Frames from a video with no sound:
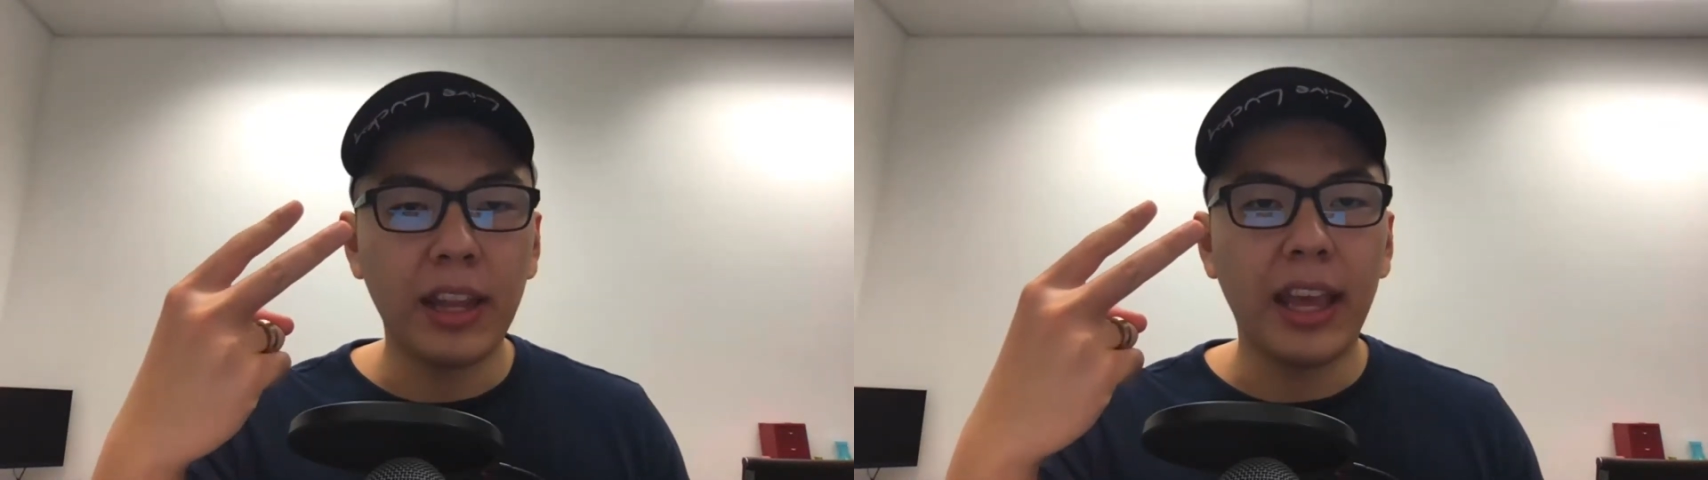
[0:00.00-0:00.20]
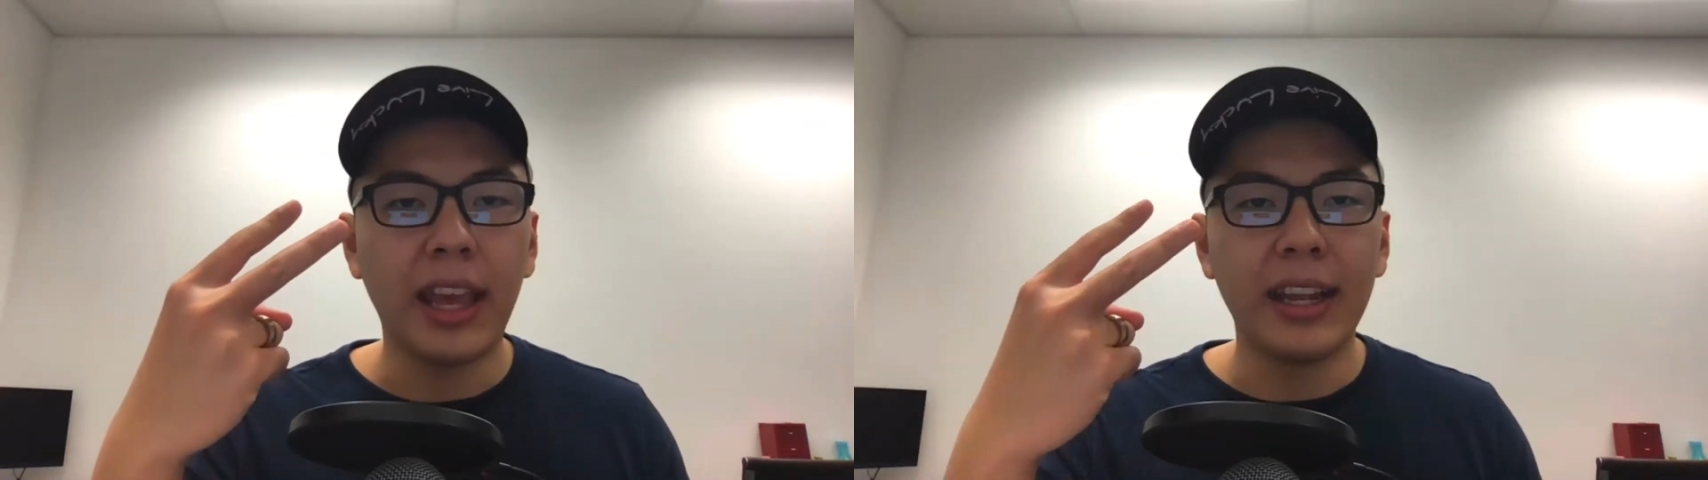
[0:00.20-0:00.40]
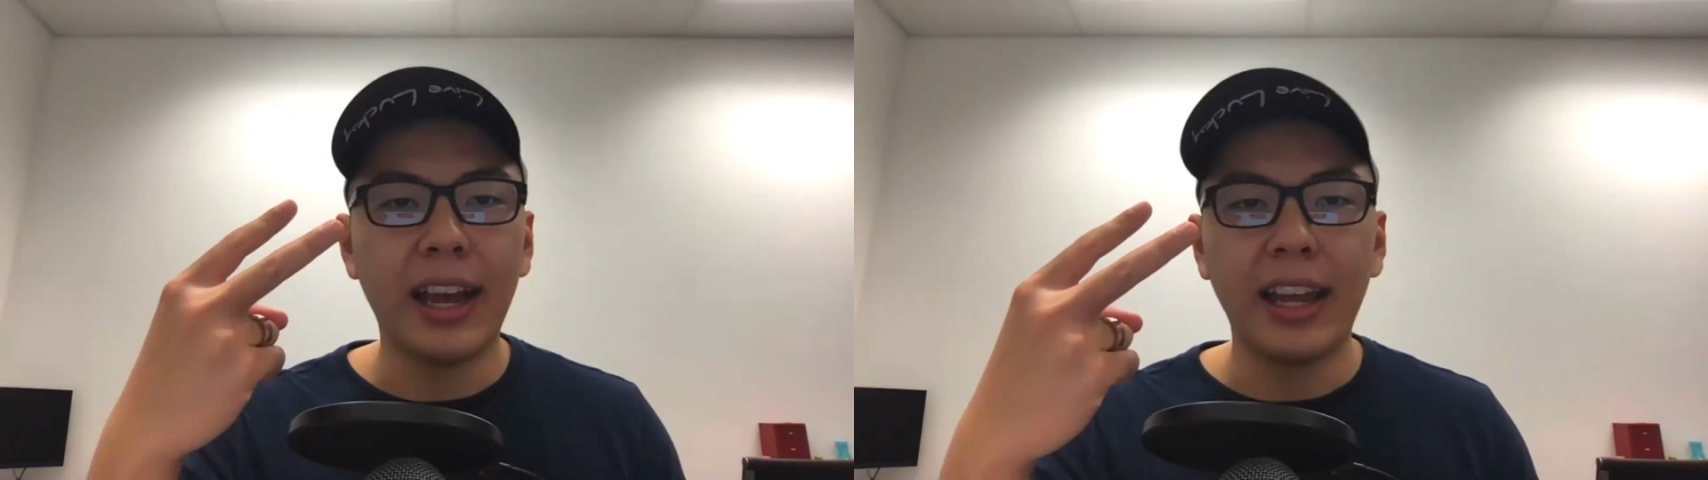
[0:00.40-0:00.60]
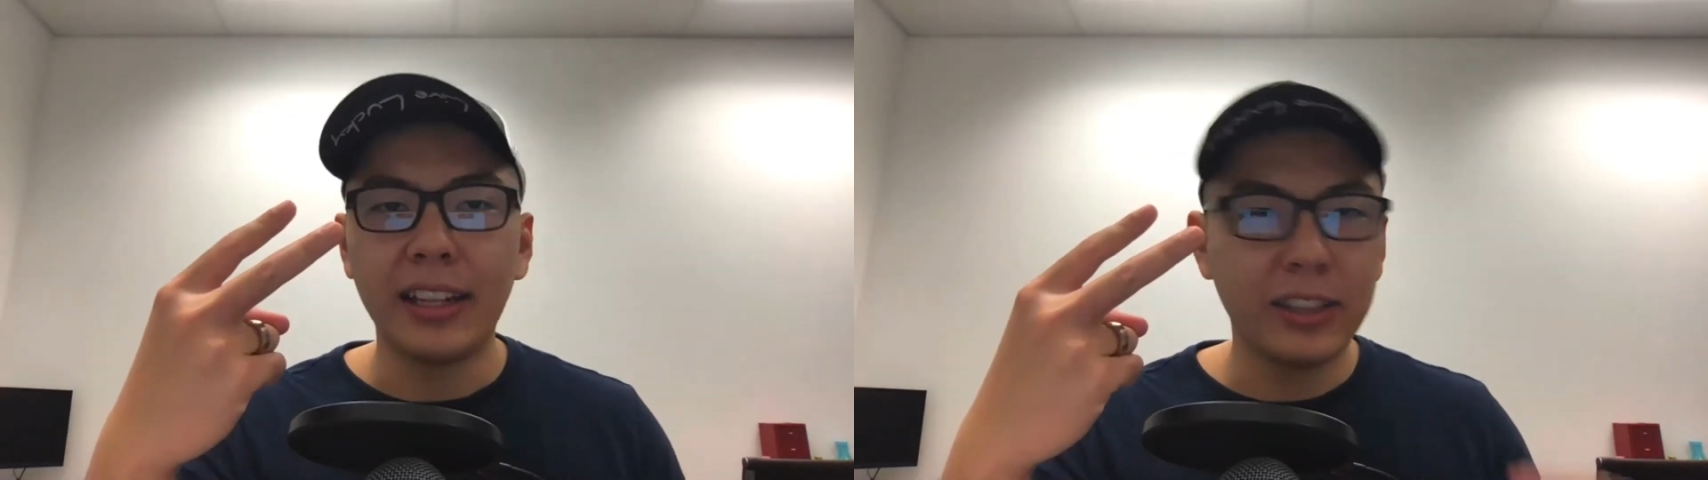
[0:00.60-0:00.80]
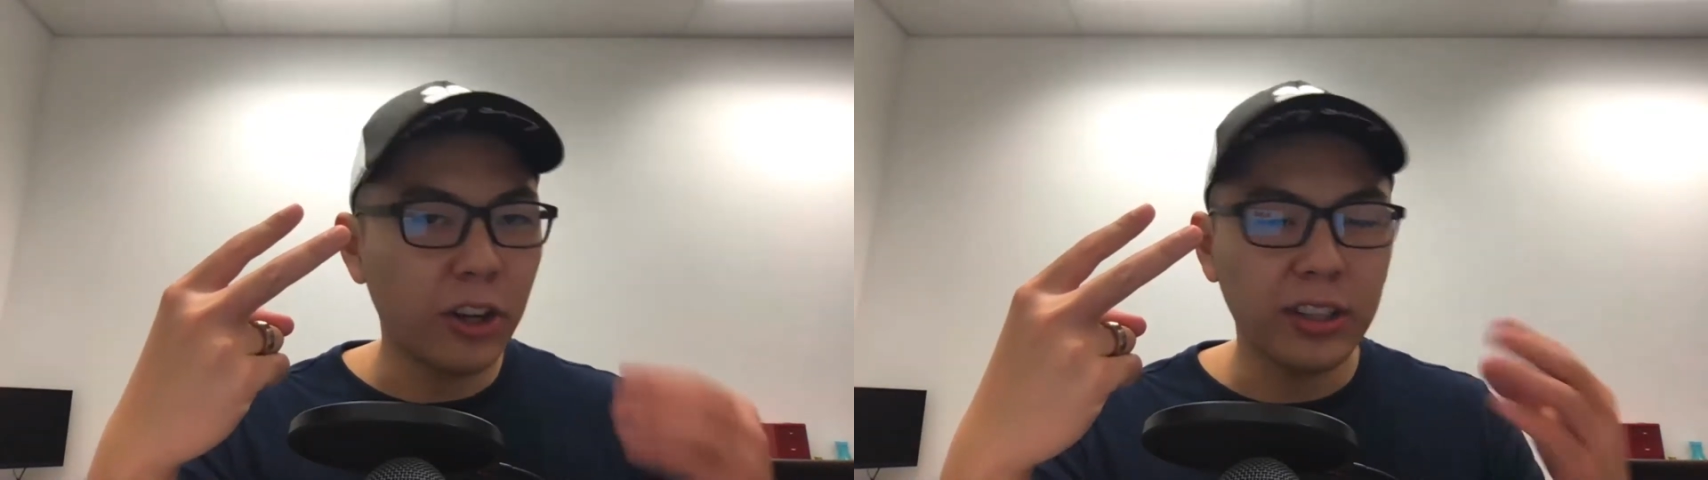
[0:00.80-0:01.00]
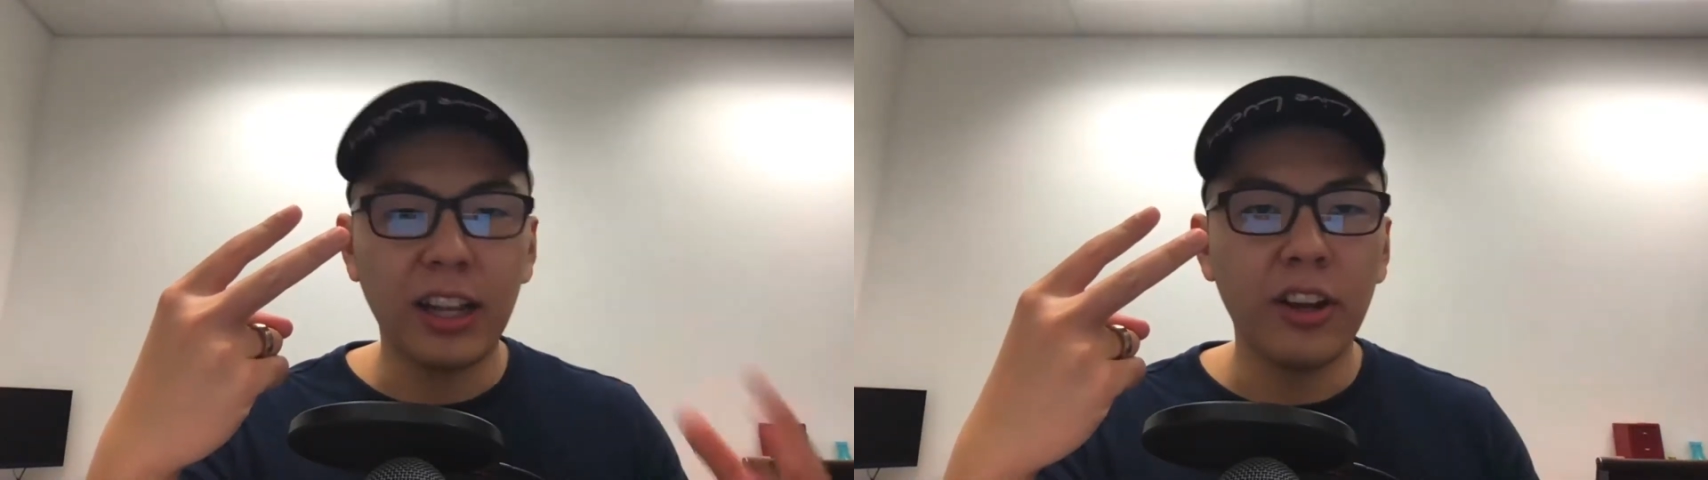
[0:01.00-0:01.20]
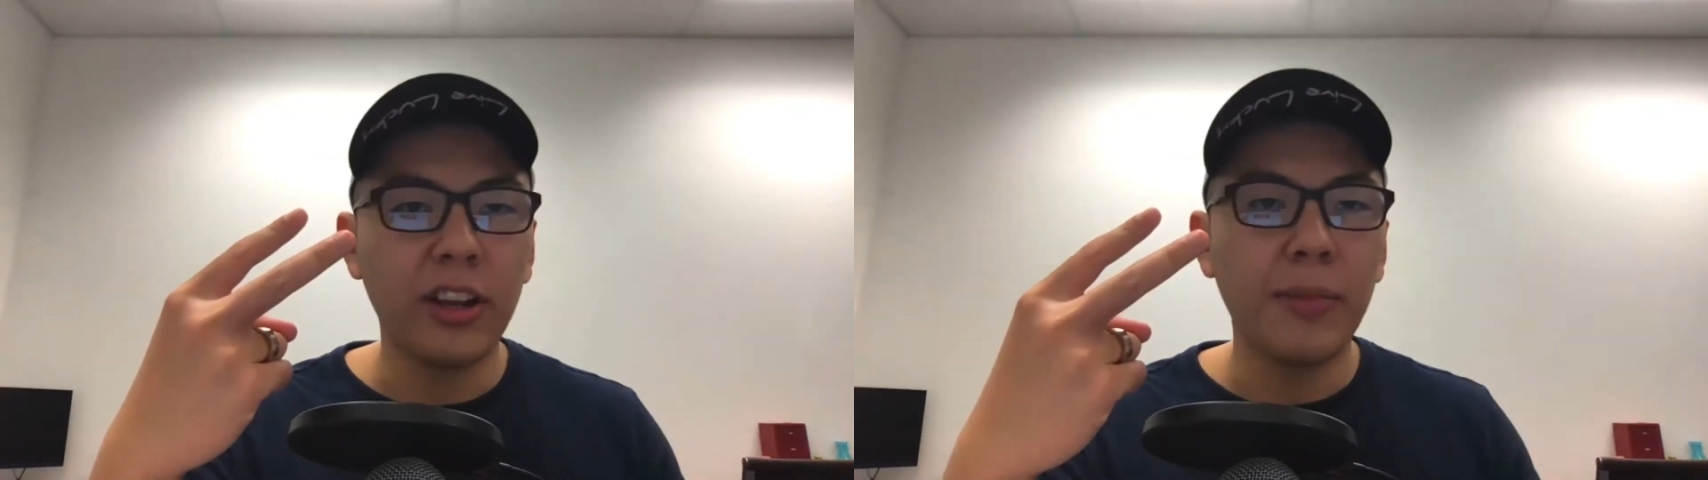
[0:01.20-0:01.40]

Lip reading: and I talked a lot